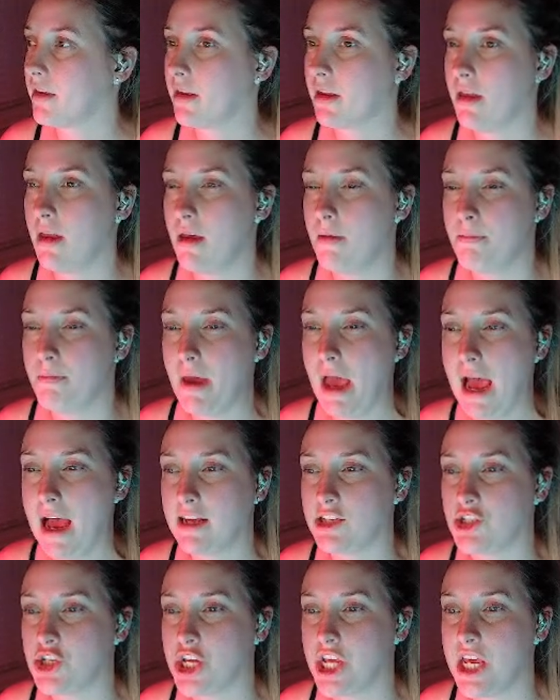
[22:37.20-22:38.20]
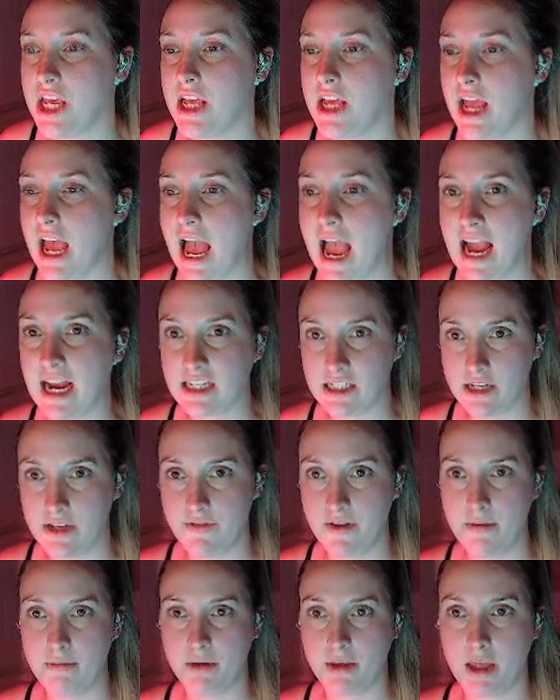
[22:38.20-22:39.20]
Apache
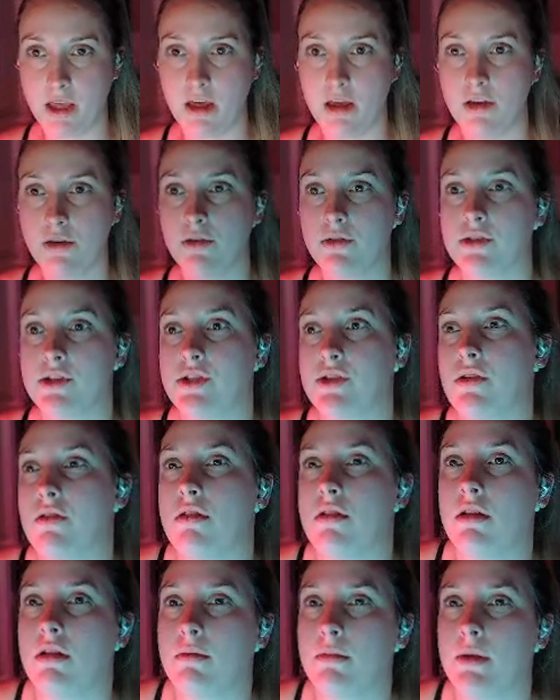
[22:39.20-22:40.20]
ActiveMQ. So I'm